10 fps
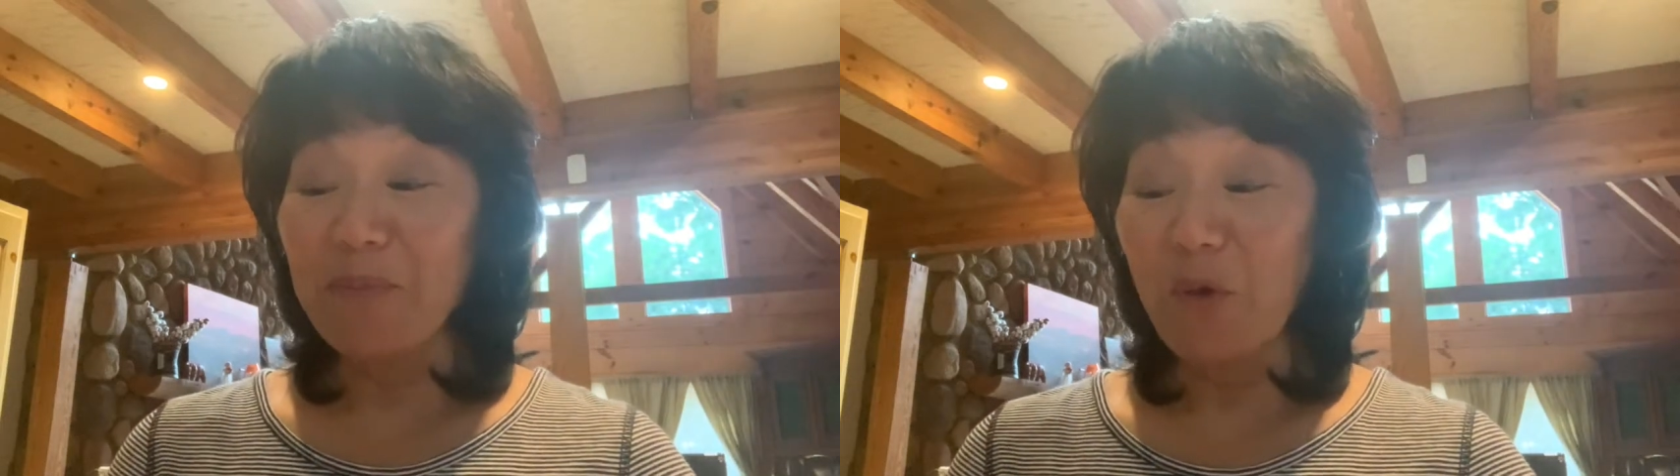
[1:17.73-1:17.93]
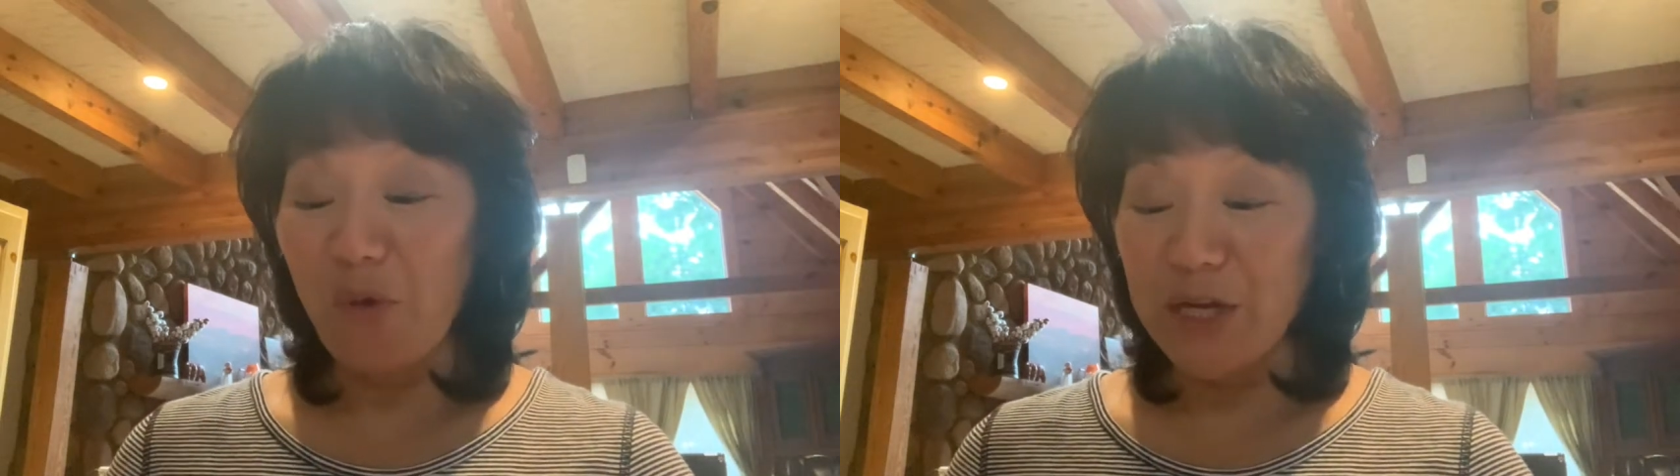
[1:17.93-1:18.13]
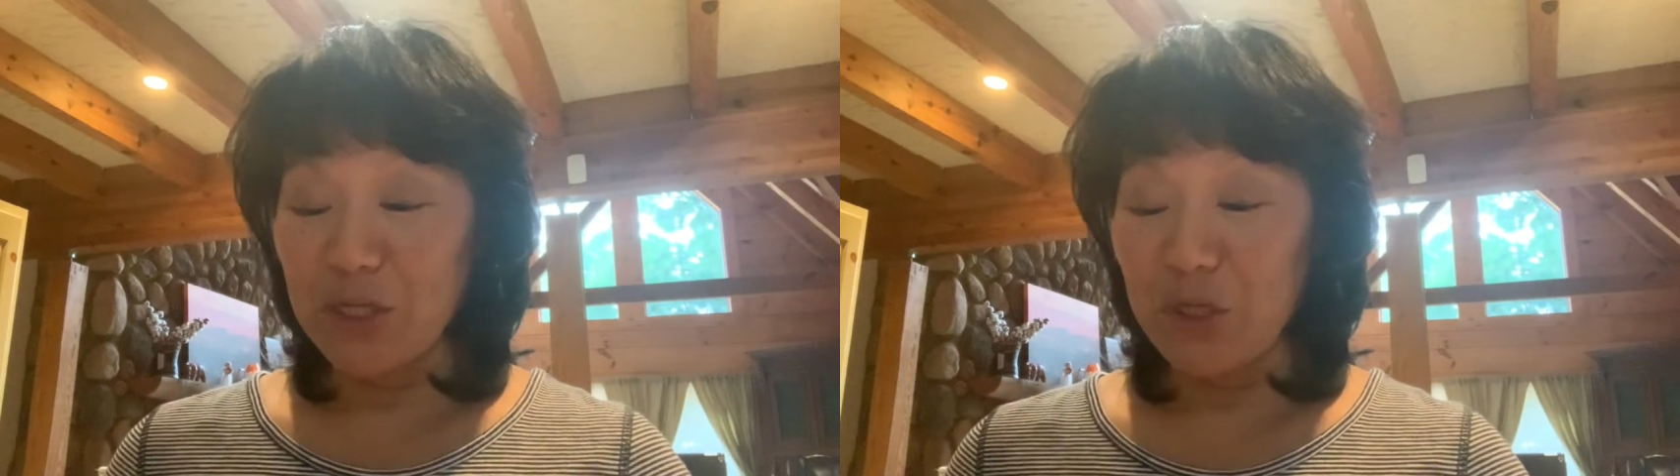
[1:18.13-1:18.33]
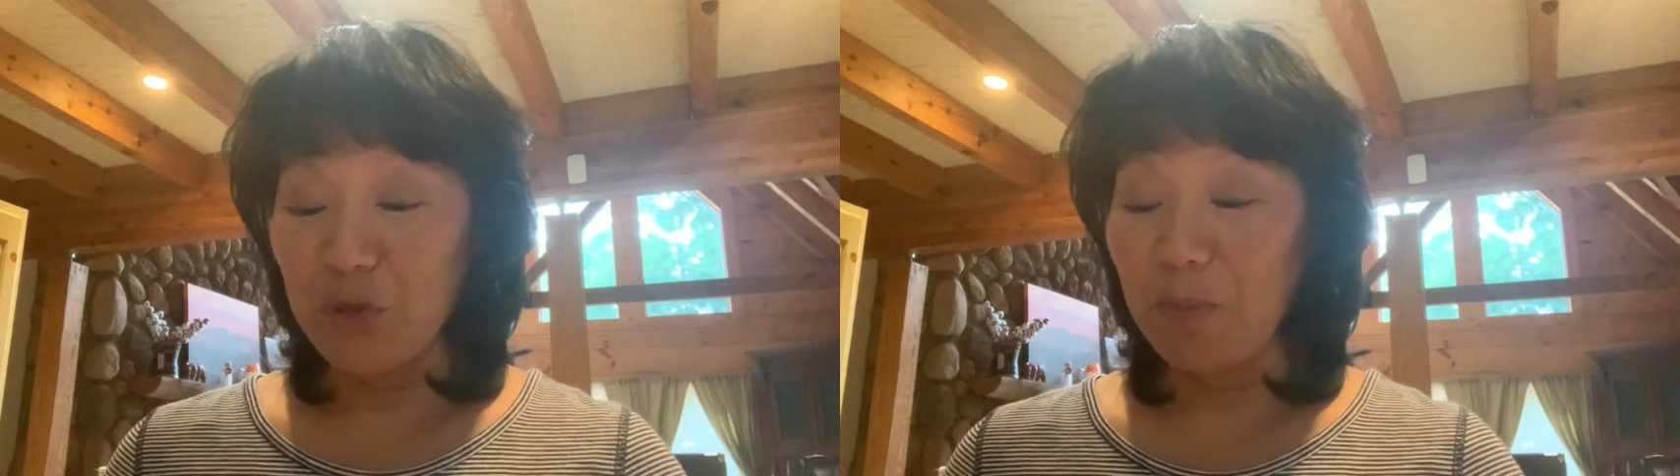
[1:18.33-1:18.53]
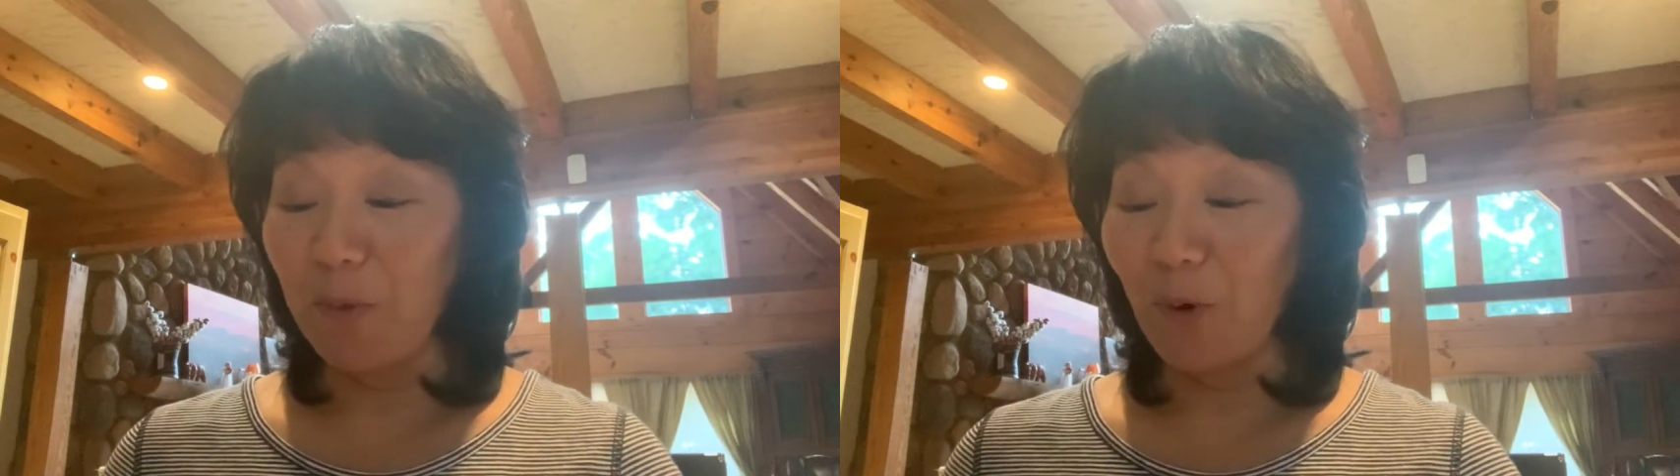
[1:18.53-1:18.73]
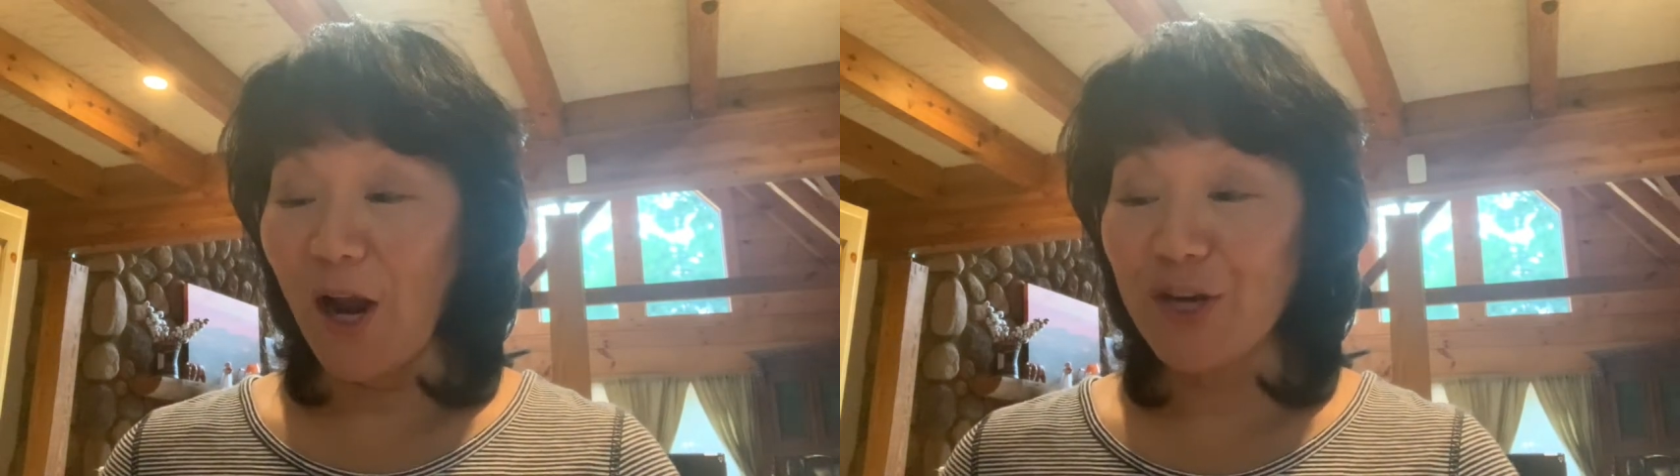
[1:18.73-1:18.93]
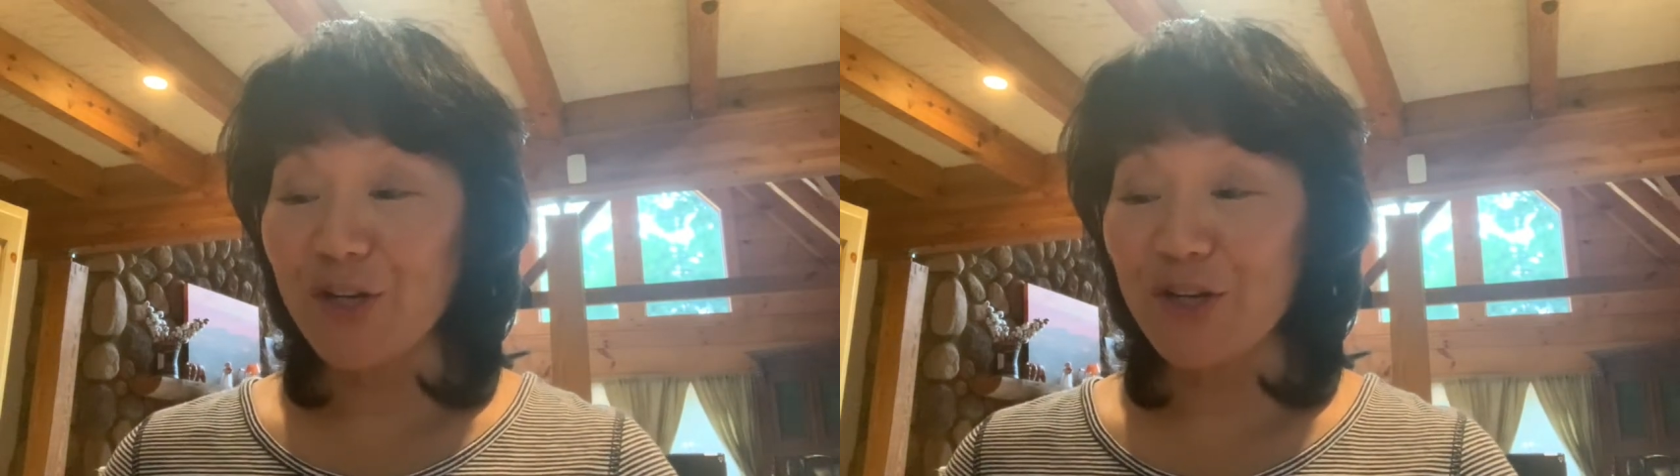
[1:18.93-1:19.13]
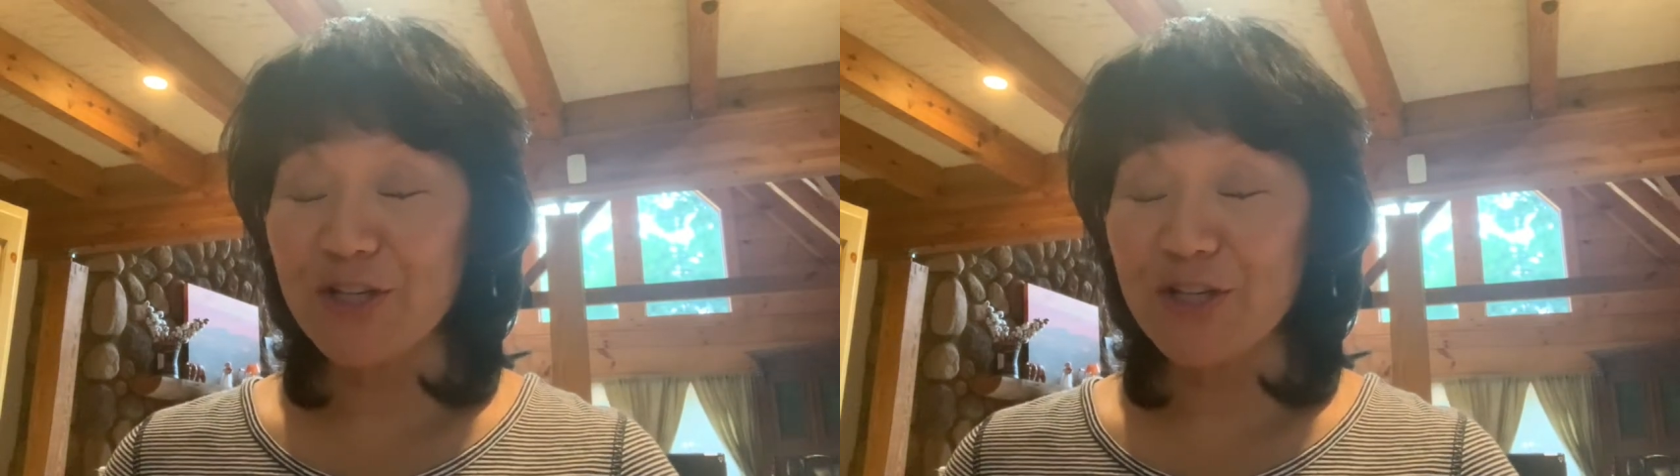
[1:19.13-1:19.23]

going to brush